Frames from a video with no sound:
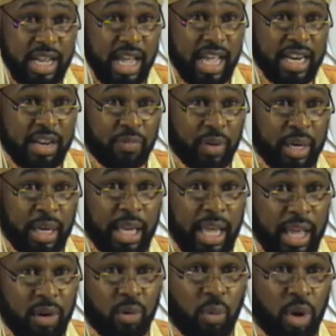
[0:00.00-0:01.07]
And if it
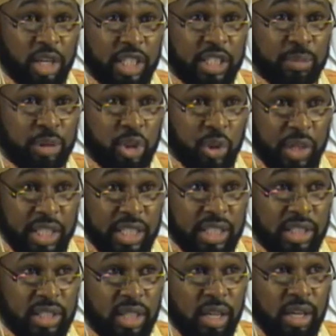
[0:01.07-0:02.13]
hit one of them
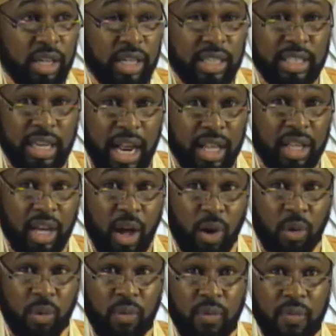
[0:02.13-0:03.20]
trees, there you
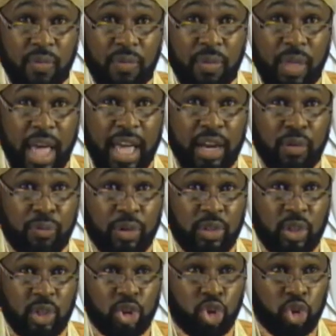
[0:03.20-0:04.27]
go. And if
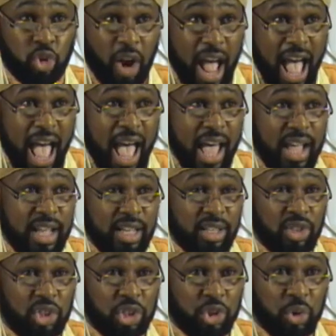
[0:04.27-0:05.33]
it's a dry
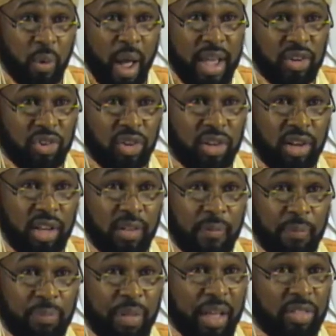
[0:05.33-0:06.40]
situation,
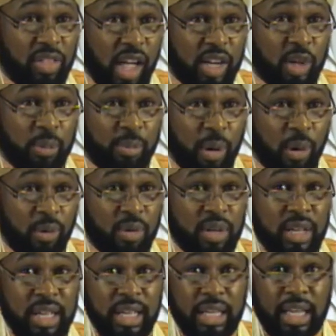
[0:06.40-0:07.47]
that thunderbolt
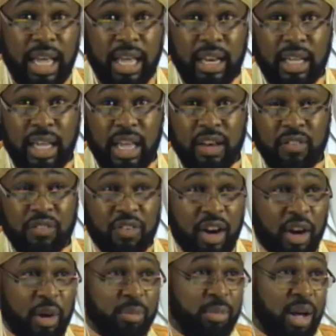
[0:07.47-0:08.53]
can
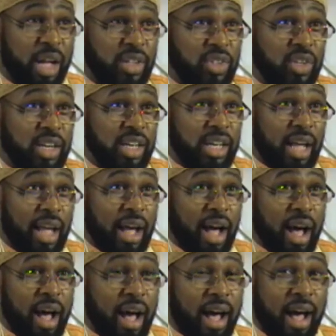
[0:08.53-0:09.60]
very much
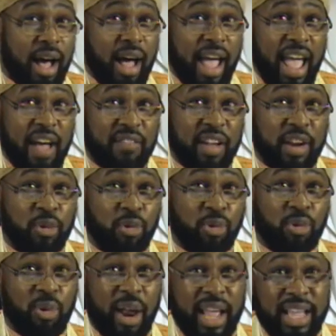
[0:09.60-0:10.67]
have a
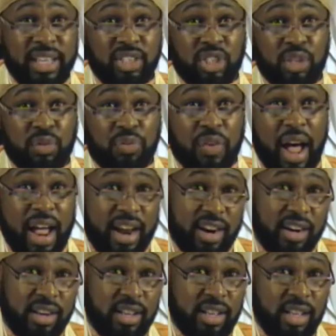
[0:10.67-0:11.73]
raging
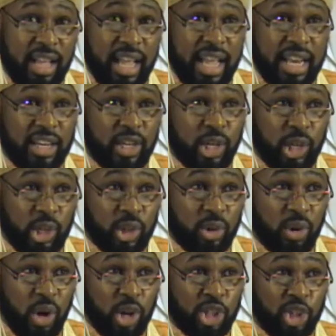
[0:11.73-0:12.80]
fire in
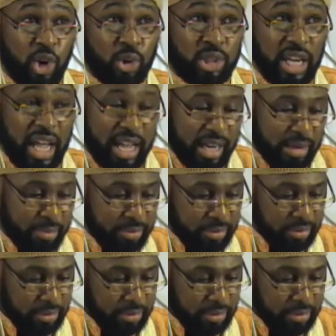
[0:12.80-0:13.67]
little or no time.